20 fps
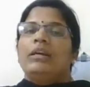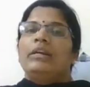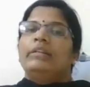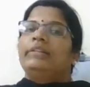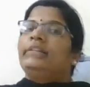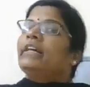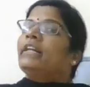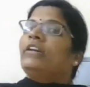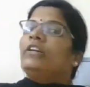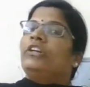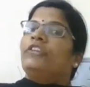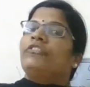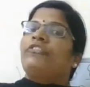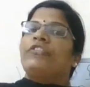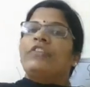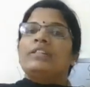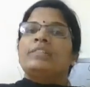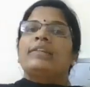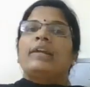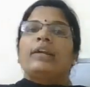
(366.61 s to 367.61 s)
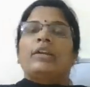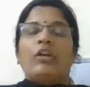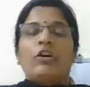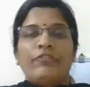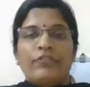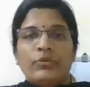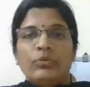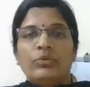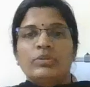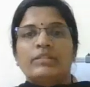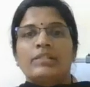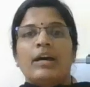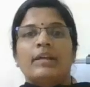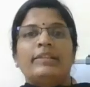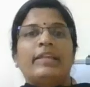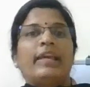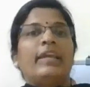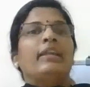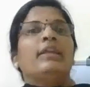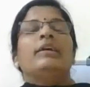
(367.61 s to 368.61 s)
There are different set of rules are
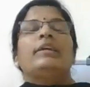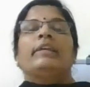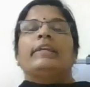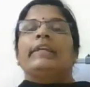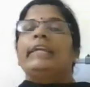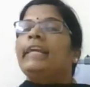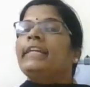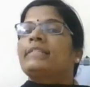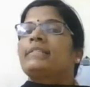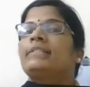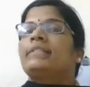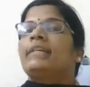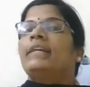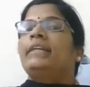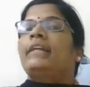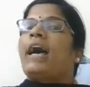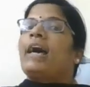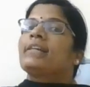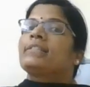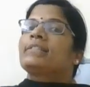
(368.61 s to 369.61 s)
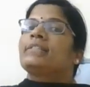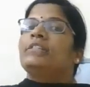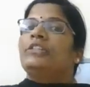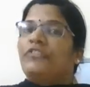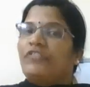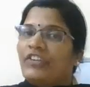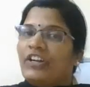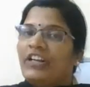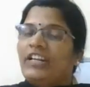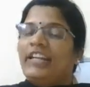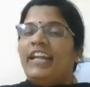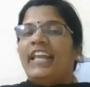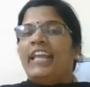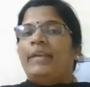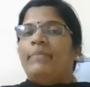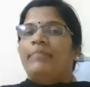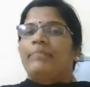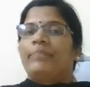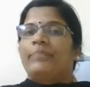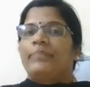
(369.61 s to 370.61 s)
there. Each set has a different
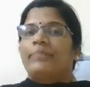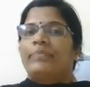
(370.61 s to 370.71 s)
name.